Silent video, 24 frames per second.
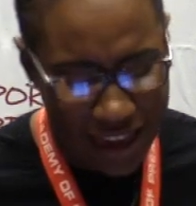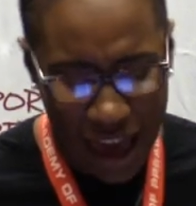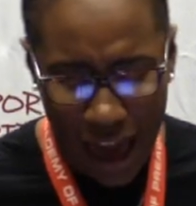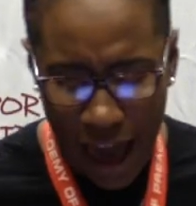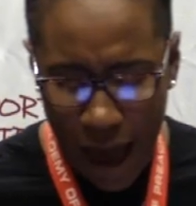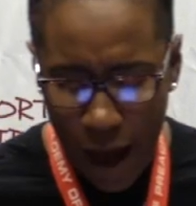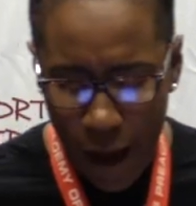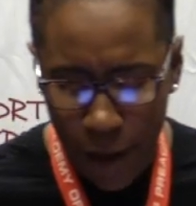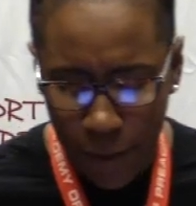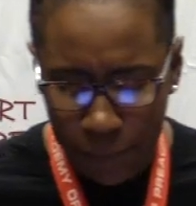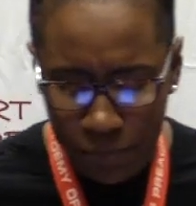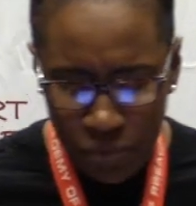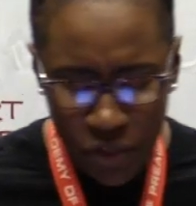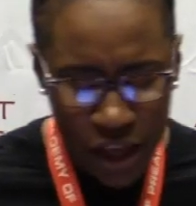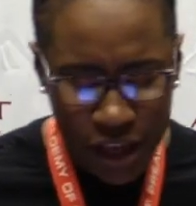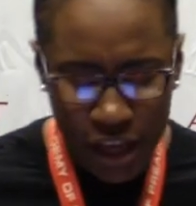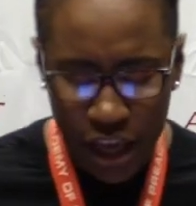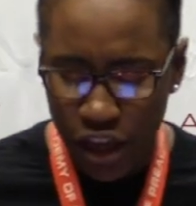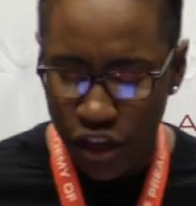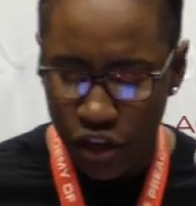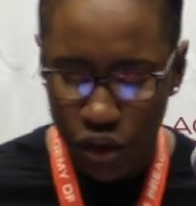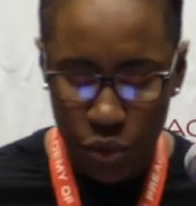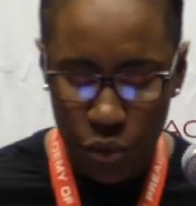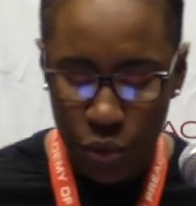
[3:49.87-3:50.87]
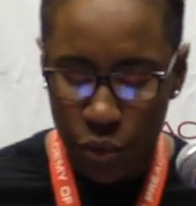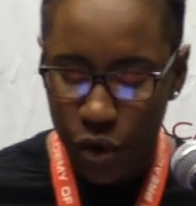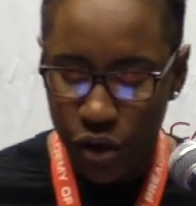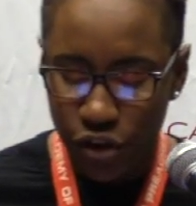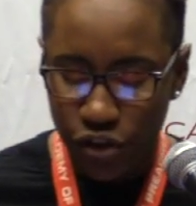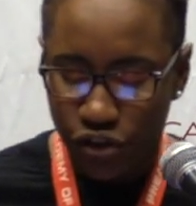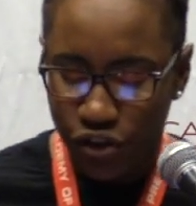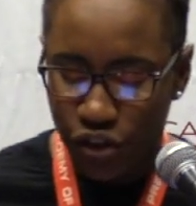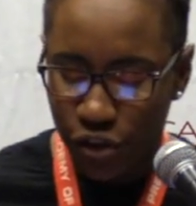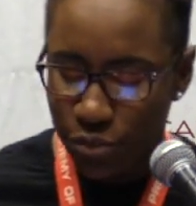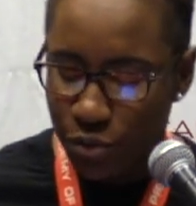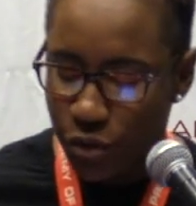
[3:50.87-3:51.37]
How can you
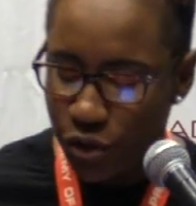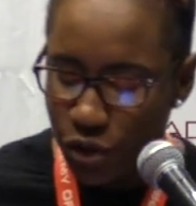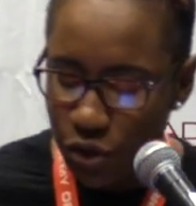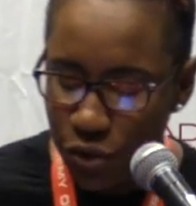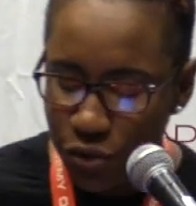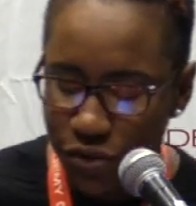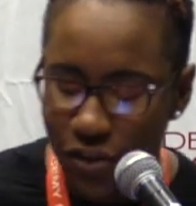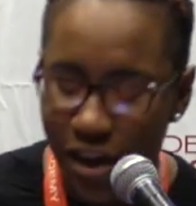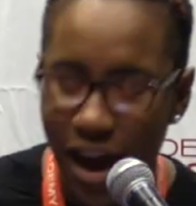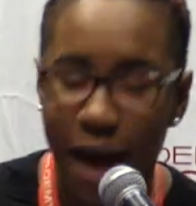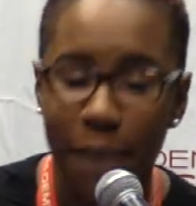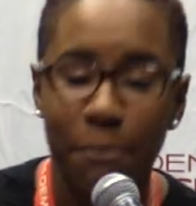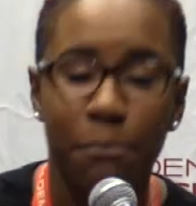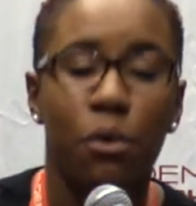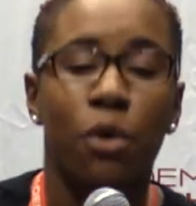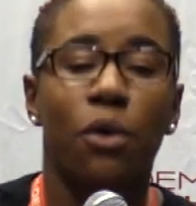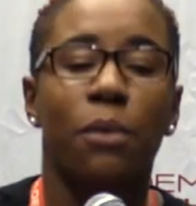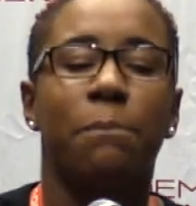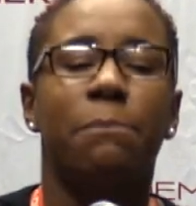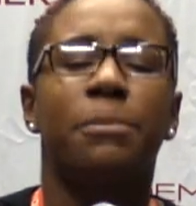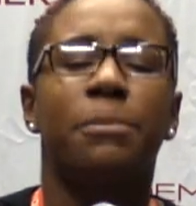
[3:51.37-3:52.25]
worship when you've got more